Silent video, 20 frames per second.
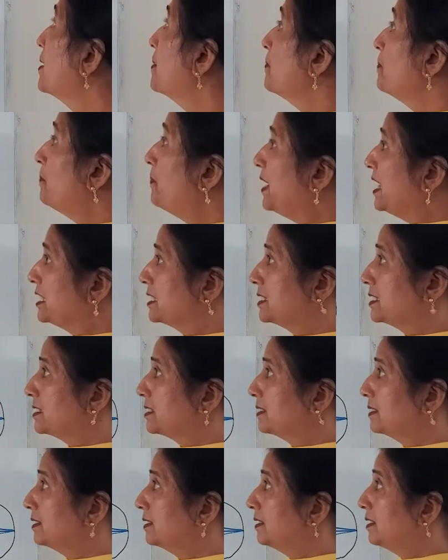but
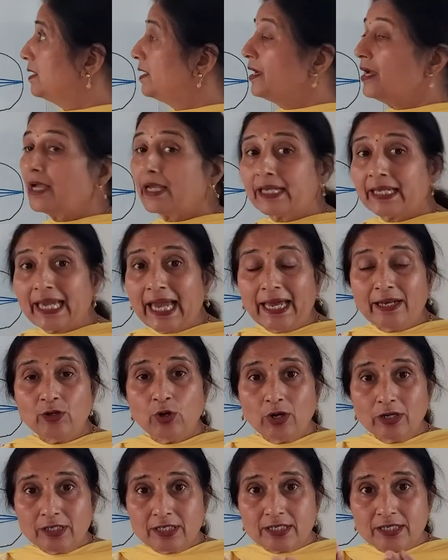
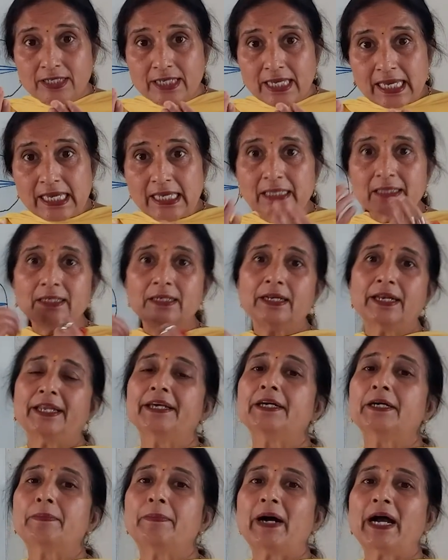cannot see the
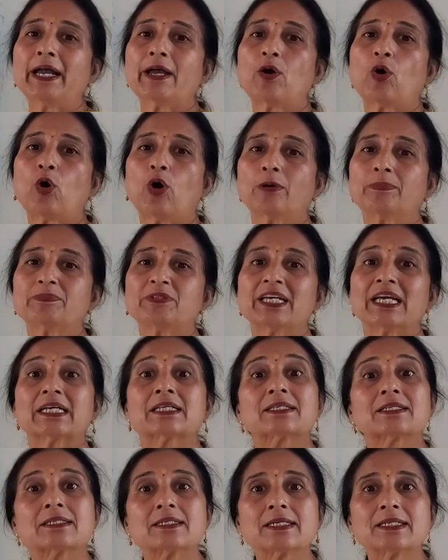nearby
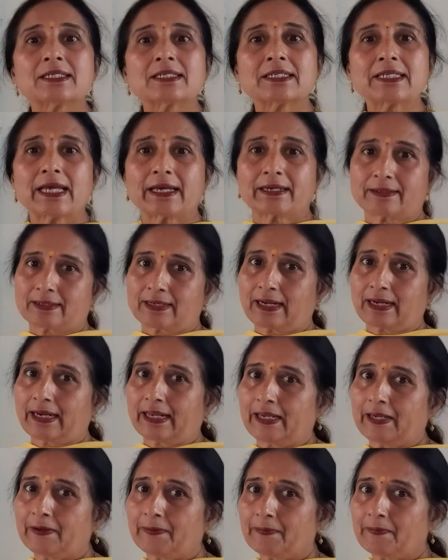objects
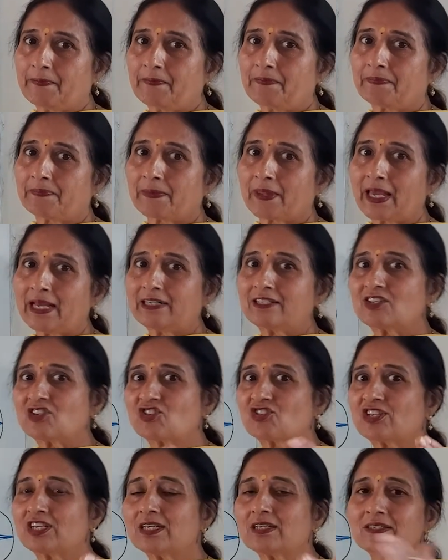distinctly. It's
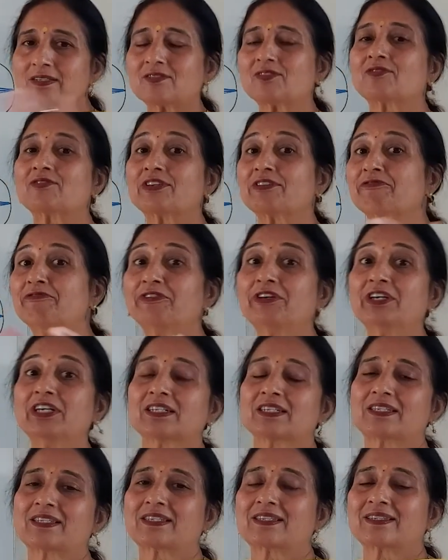just
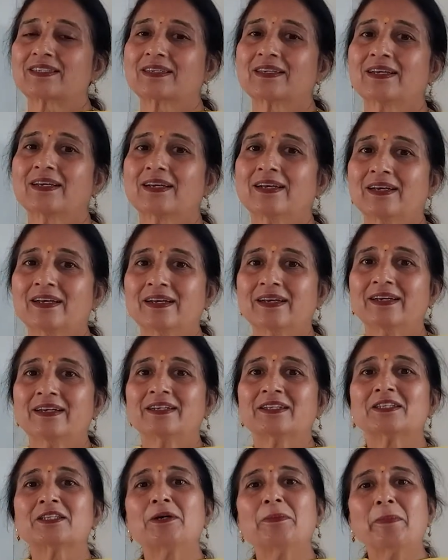reverse
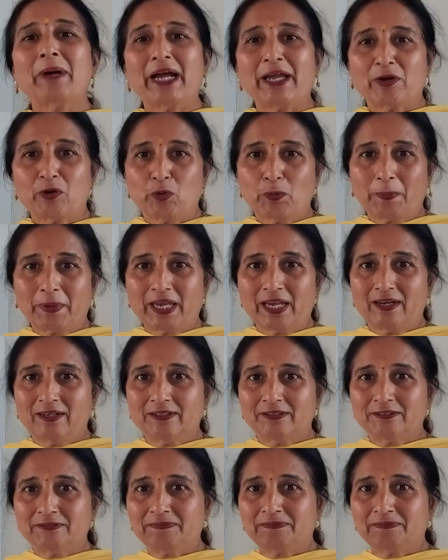the myopia.